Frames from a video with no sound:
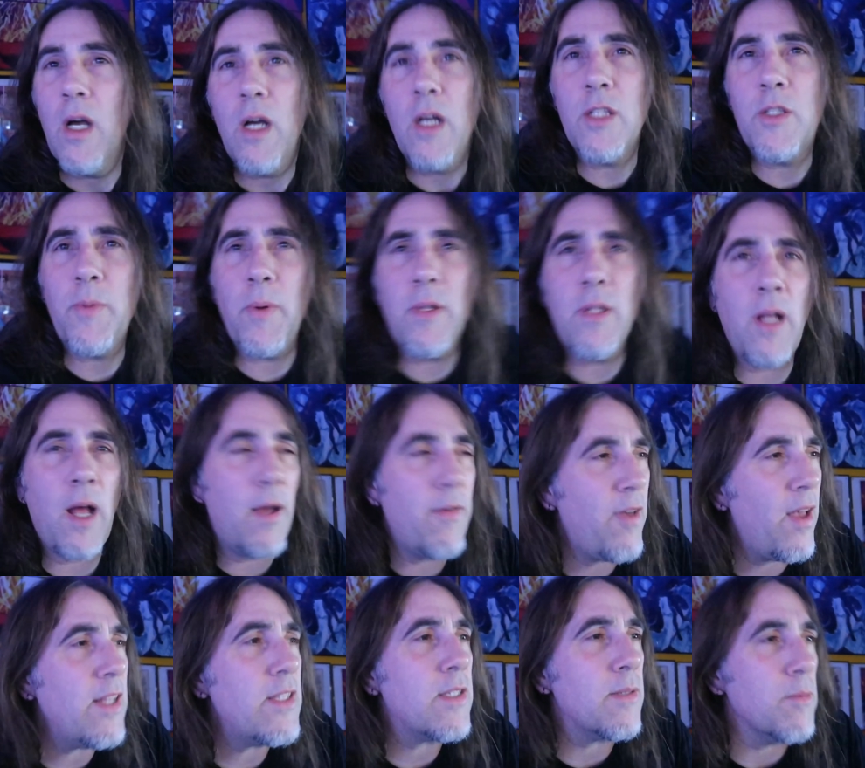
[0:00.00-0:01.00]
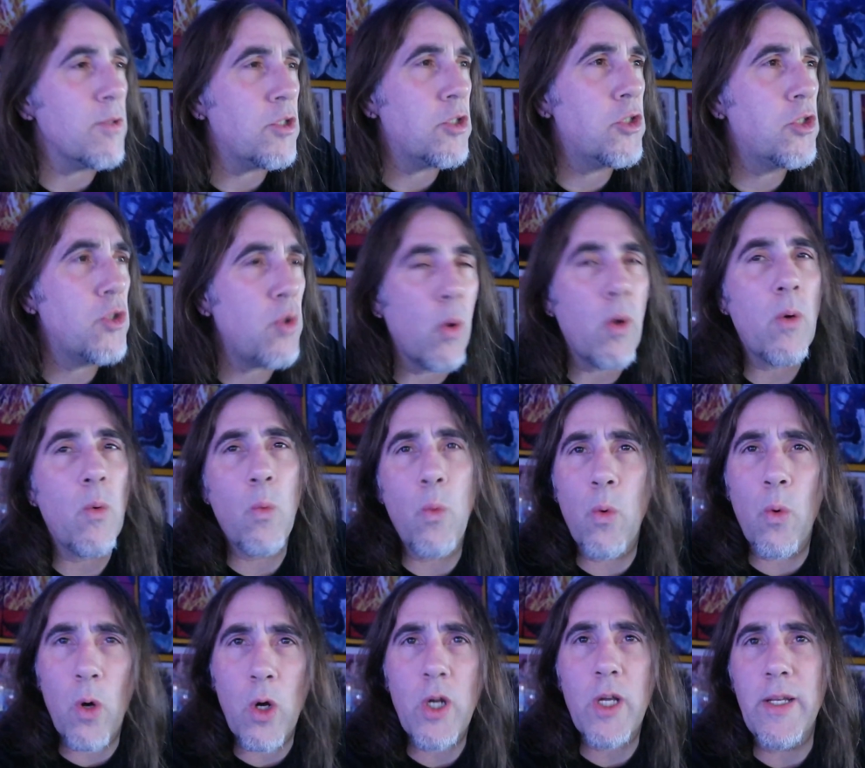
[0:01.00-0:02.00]
it's, I've had some short
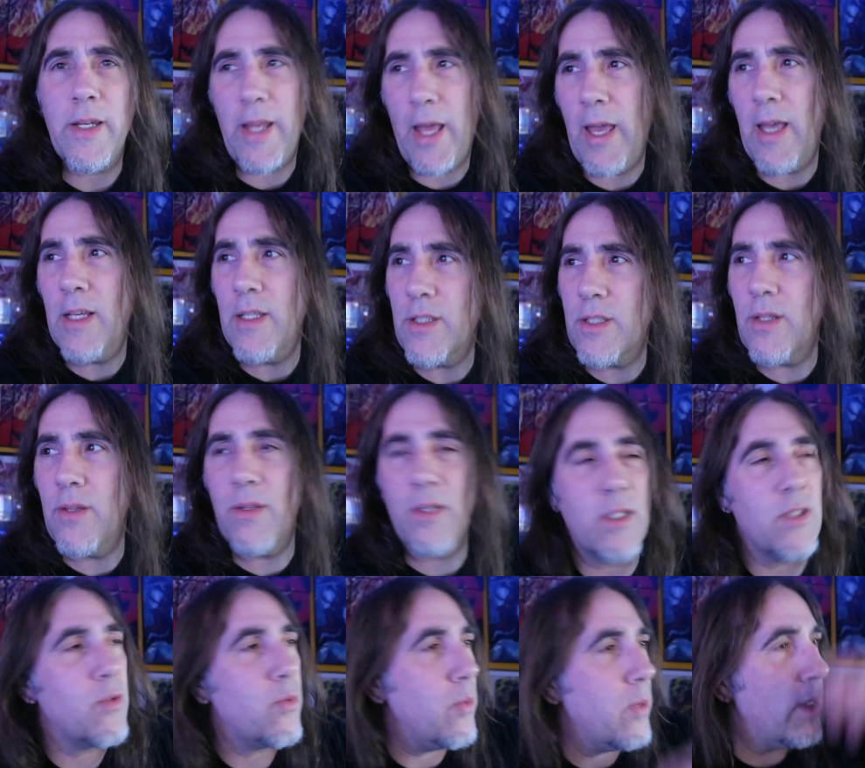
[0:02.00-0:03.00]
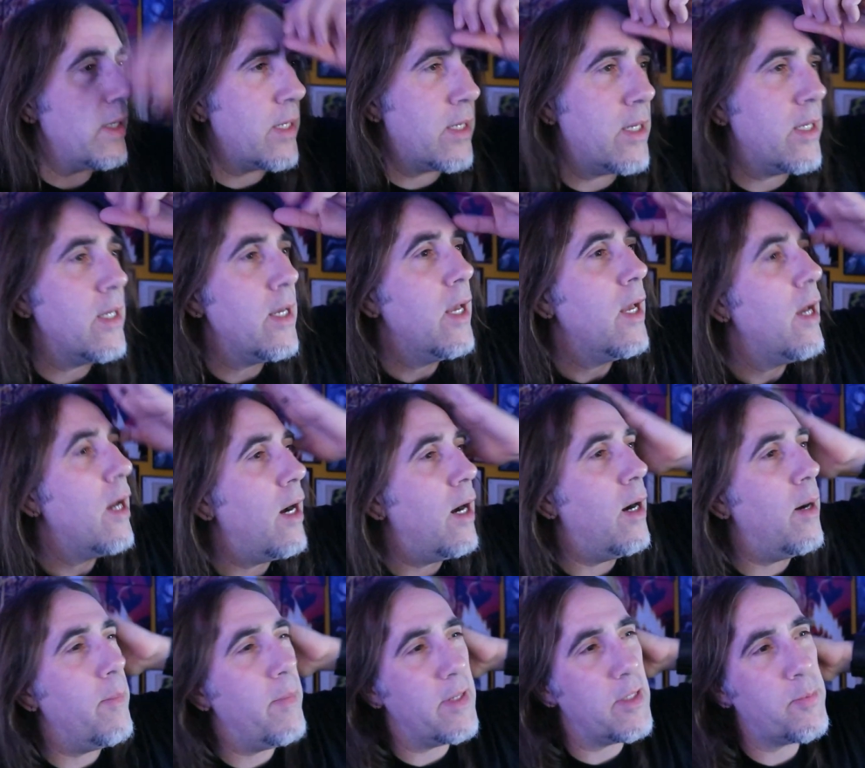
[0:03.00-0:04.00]
work days this week.
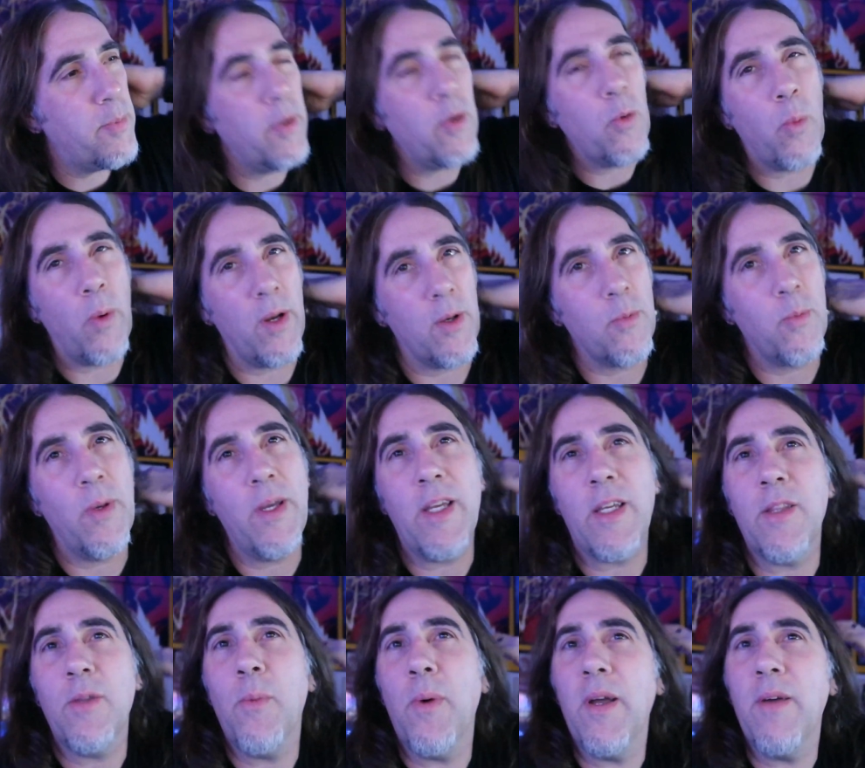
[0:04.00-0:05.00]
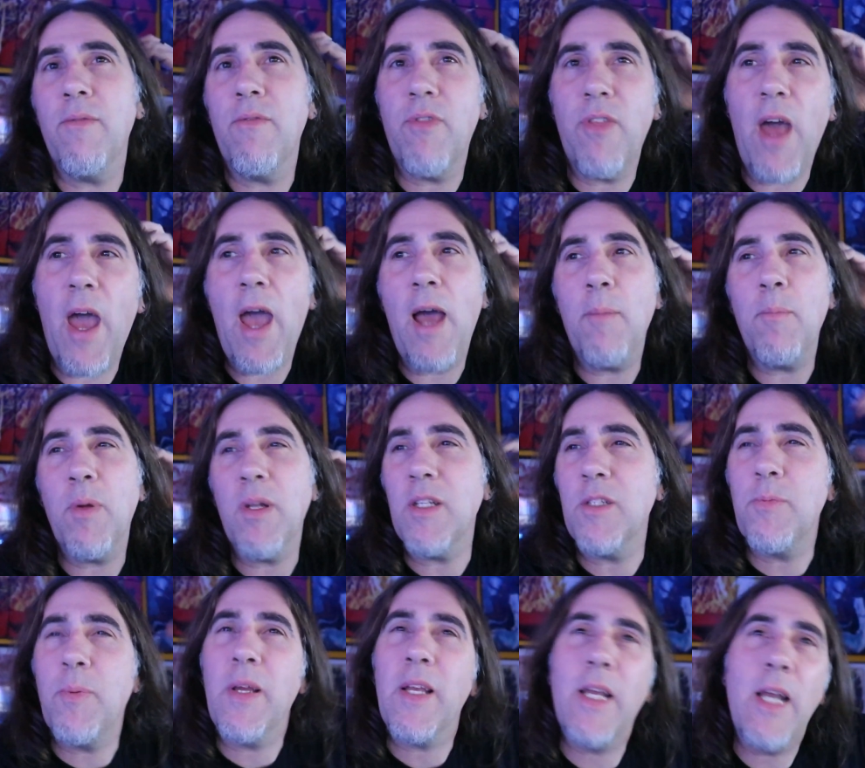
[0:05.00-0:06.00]
Um, it's been a weird week in the way of that, but
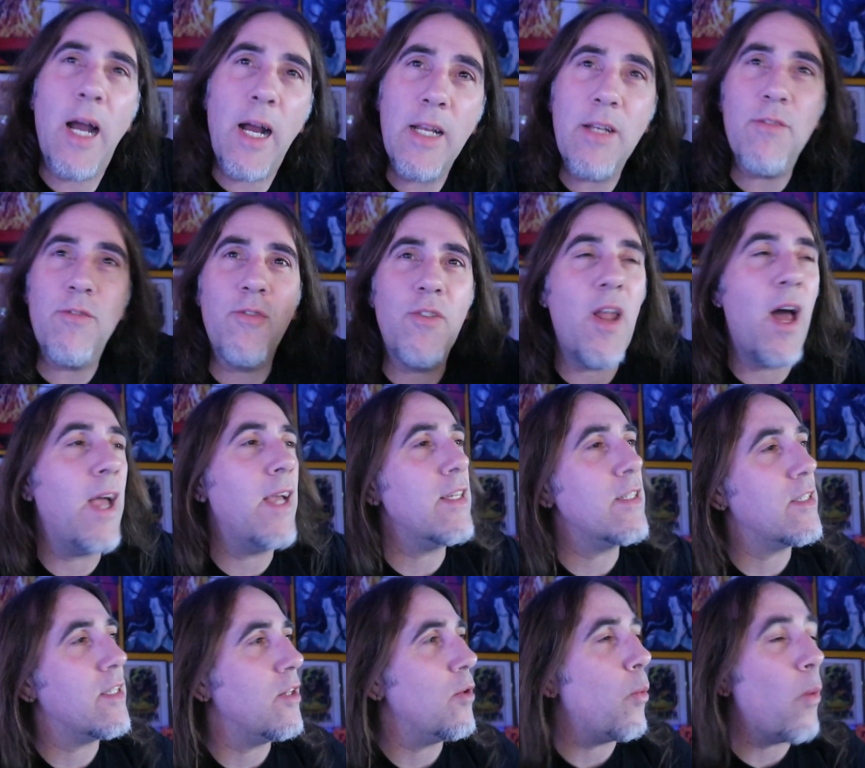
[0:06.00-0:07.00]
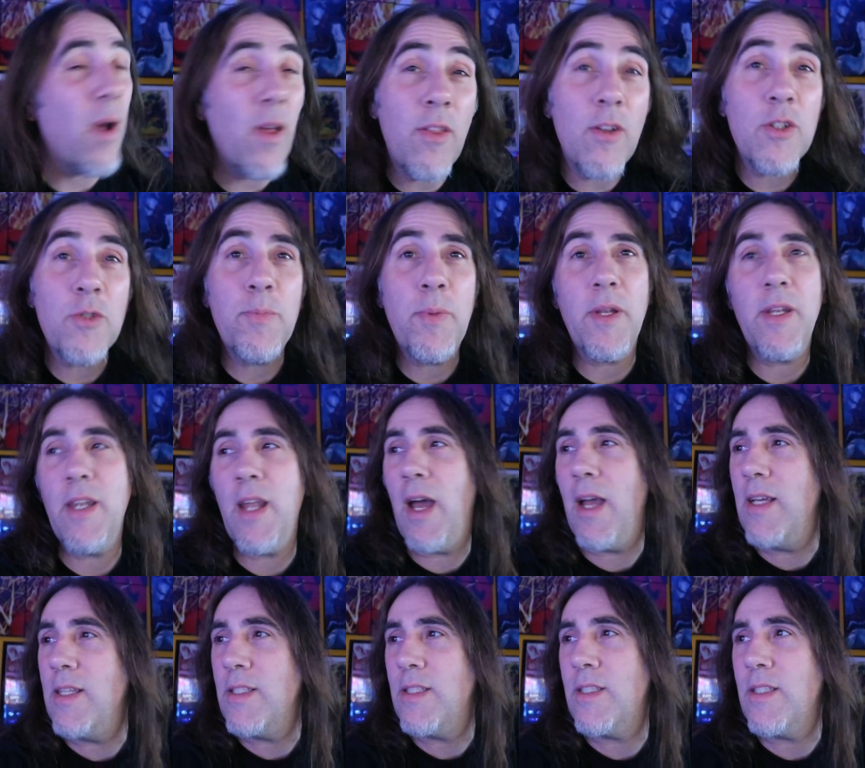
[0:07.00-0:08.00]
it's been kind of nice and the weather's been
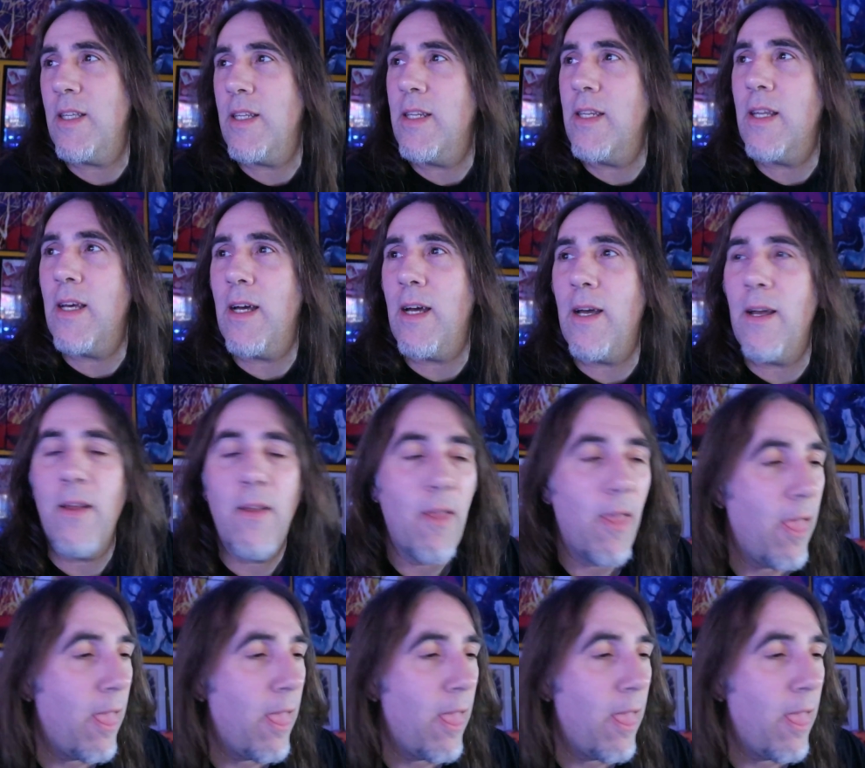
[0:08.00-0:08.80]
nice and, uh,